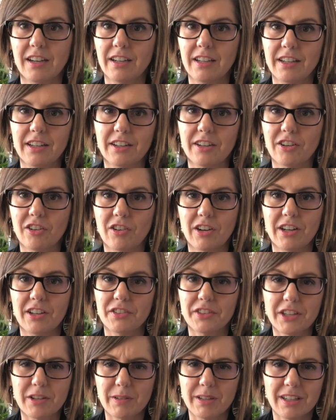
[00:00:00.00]
you know, I
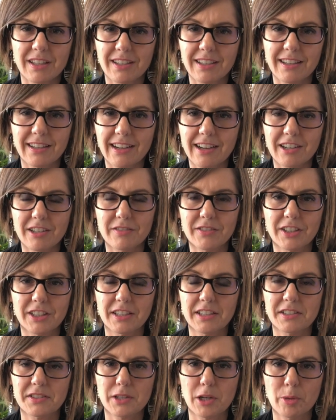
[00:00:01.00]
don't think we can get out of it.
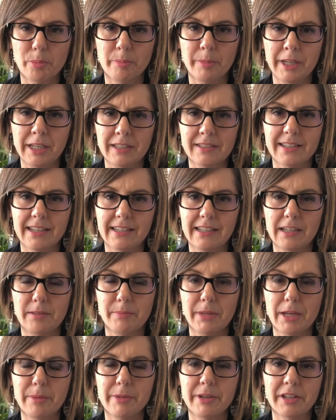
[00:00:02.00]
It's helped maintaining
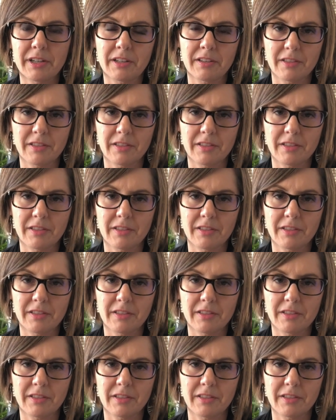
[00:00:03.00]
maybe an